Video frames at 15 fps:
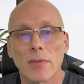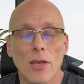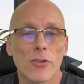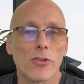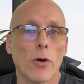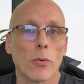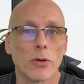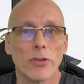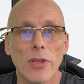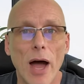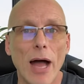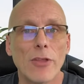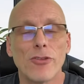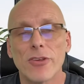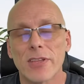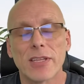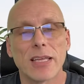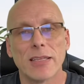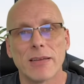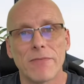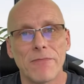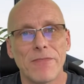So we're not just
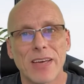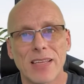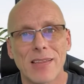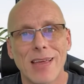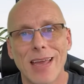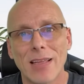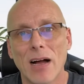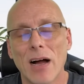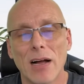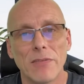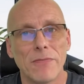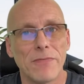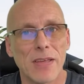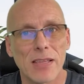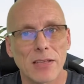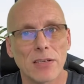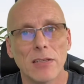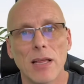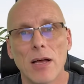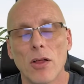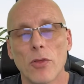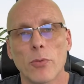going to fixate on physical
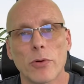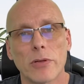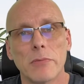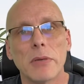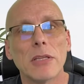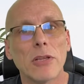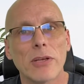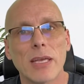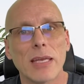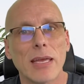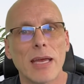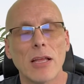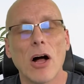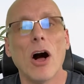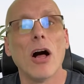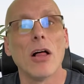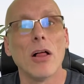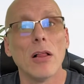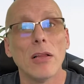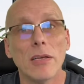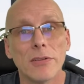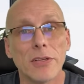health. We're going to be looking at
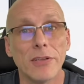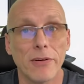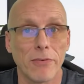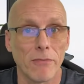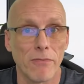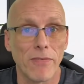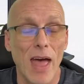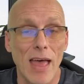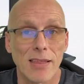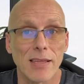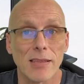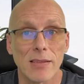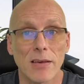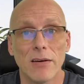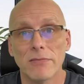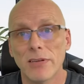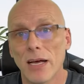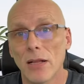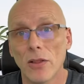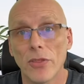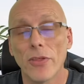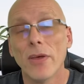all the different facets of
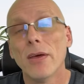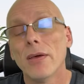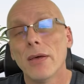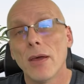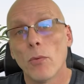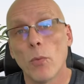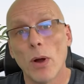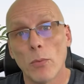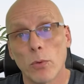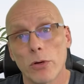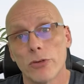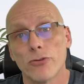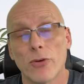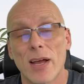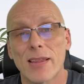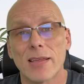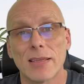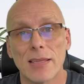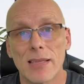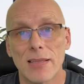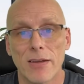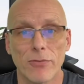health when we're addressing
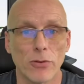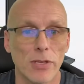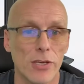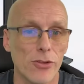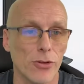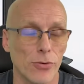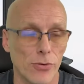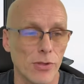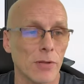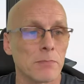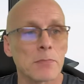these different issues.